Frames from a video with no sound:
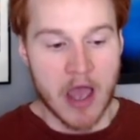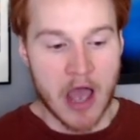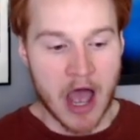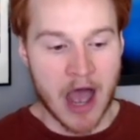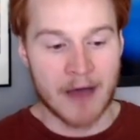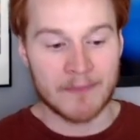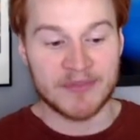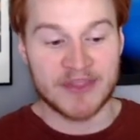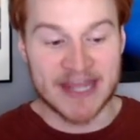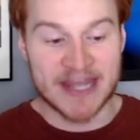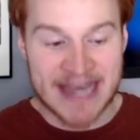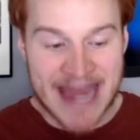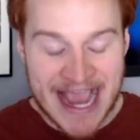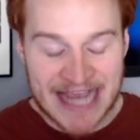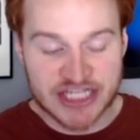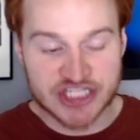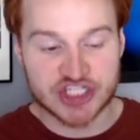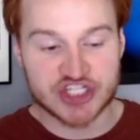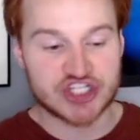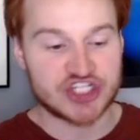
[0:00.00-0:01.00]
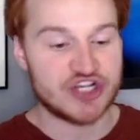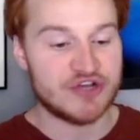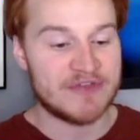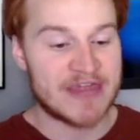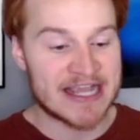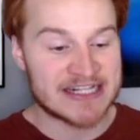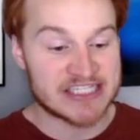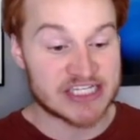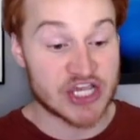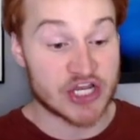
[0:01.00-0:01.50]
The next shoe
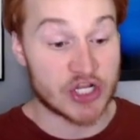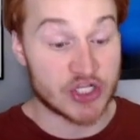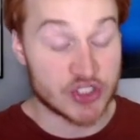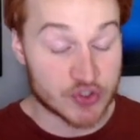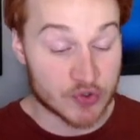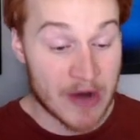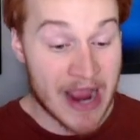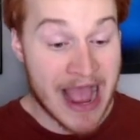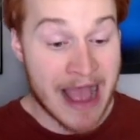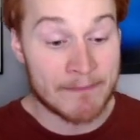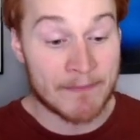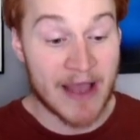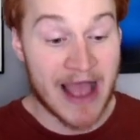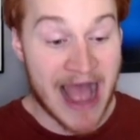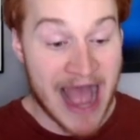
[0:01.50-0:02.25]
that's going to drop,